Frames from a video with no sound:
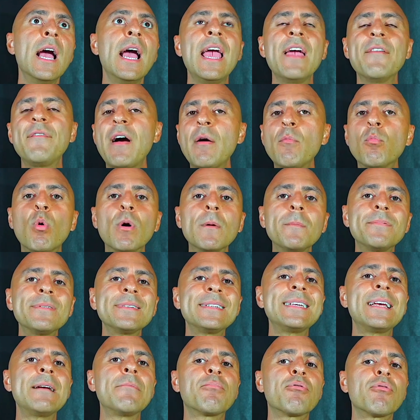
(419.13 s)
if I'm
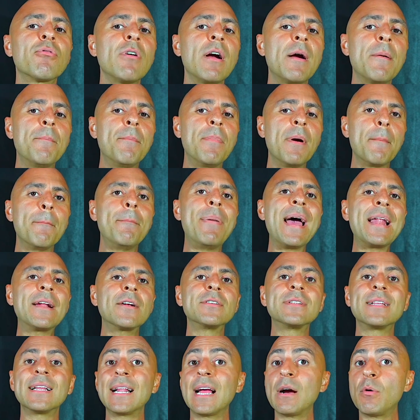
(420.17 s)
1% uh,
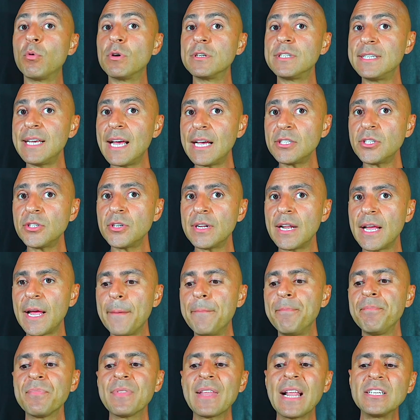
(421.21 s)
better than I was yesterday,